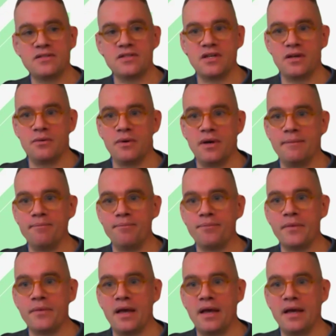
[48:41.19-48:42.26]

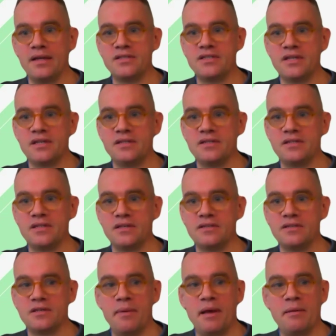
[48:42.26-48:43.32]

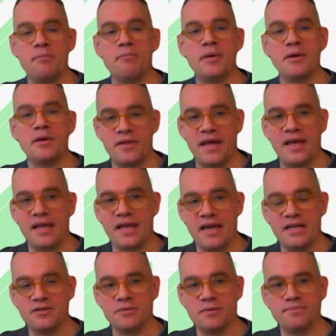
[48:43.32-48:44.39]
to maybe build that
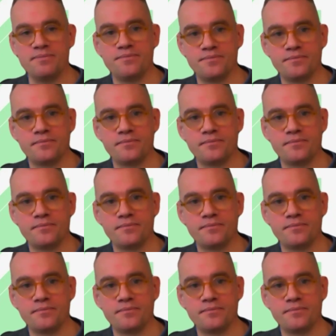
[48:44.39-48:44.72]
engagement?